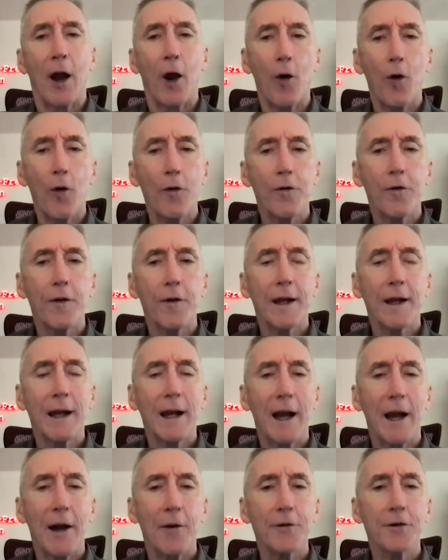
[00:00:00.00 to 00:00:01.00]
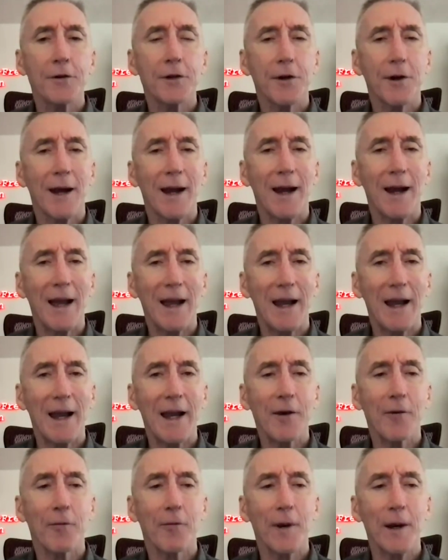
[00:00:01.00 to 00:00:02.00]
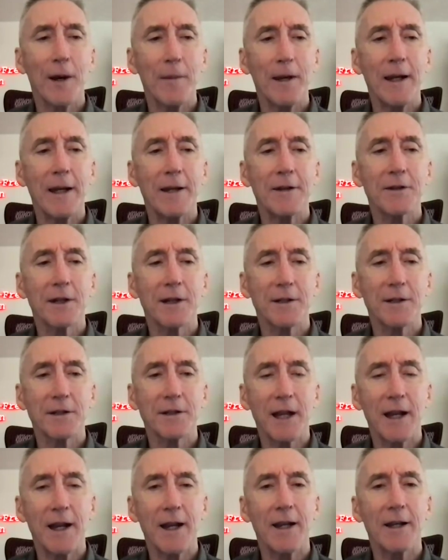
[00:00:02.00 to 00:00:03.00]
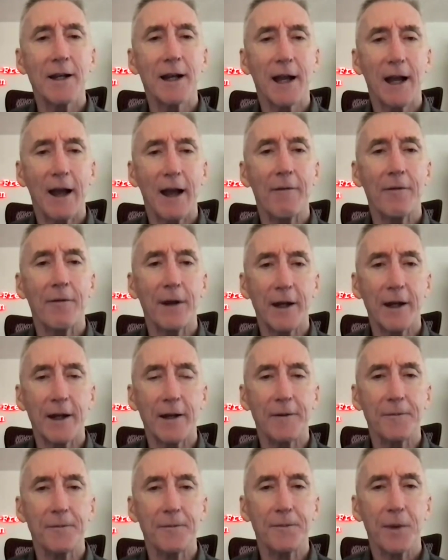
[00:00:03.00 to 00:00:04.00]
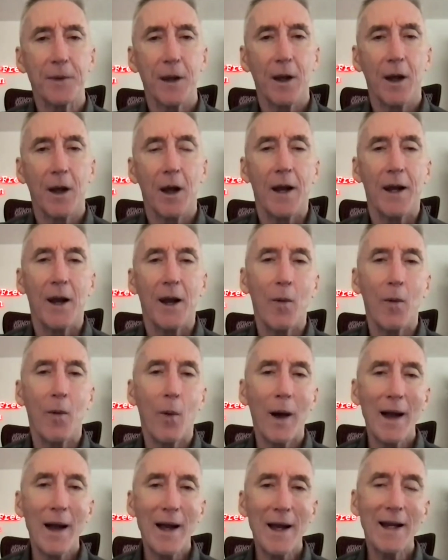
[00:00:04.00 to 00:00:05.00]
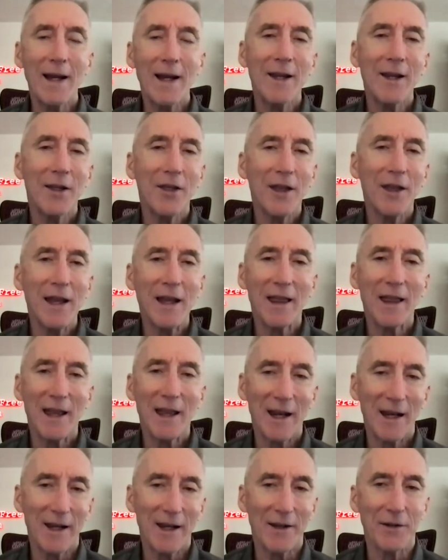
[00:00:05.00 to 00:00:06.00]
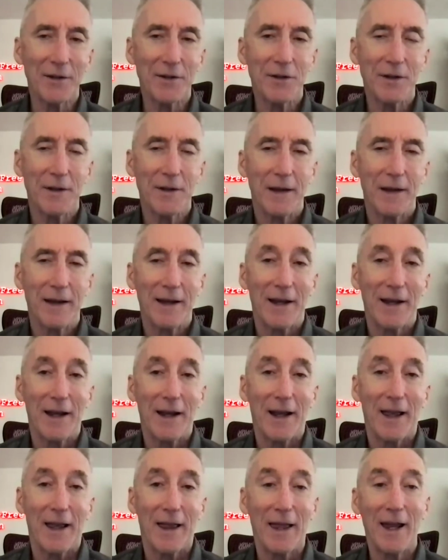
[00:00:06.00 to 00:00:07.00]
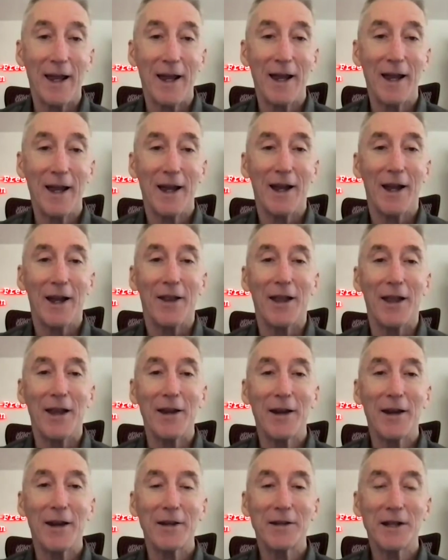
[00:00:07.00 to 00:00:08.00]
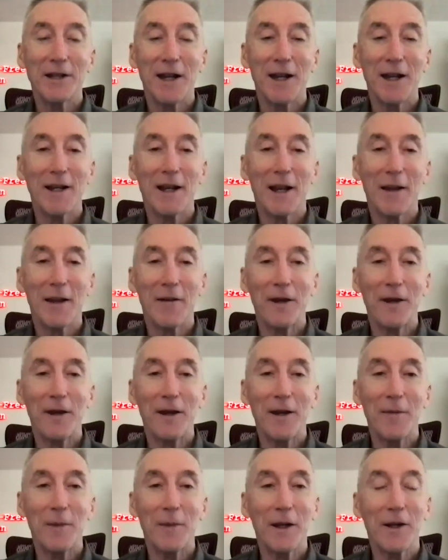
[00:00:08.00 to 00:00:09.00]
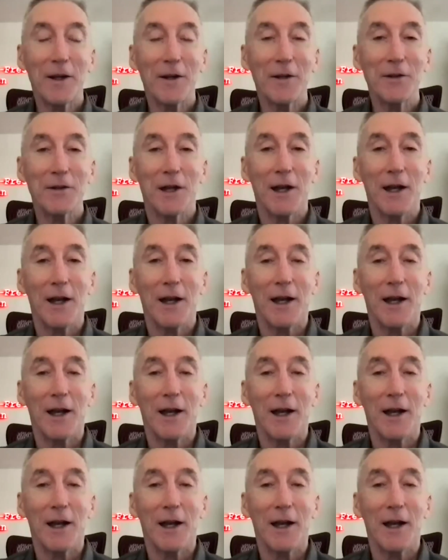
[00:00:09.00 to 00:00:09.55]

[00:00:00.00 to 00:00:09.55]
over-the-counter headache remedies contain caffeine. Now, why do you think that is? They contain caffeine because